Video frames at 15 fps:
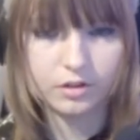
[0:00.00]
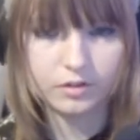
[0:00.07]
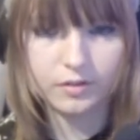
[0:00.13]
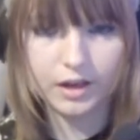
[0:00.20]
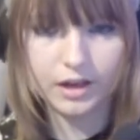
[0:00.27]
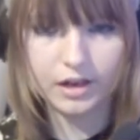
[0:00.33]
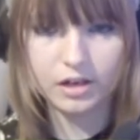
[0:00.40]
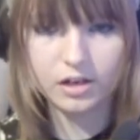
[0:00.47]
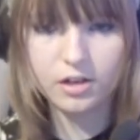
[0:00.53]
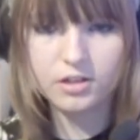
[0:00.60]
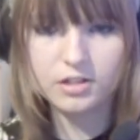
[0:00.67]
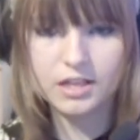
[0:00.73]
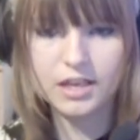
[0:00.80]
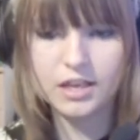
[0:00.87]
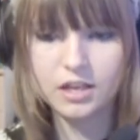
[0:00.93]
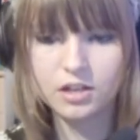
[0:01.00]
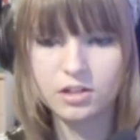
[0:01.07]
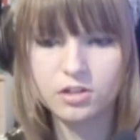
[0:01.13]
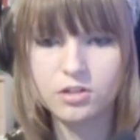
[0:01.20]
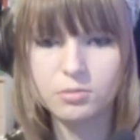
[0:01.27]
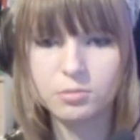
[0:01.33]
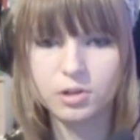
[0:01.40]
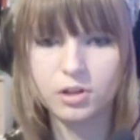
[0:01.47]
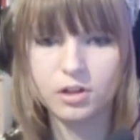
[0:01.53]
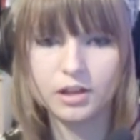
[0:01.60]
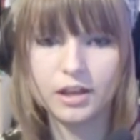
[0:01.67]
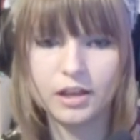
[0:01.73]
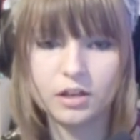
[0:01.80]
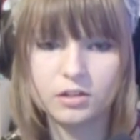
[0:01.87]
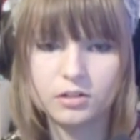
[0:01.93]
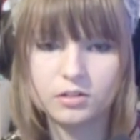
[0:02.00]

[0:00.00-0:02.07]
Right, Lucy, you can do some cooking.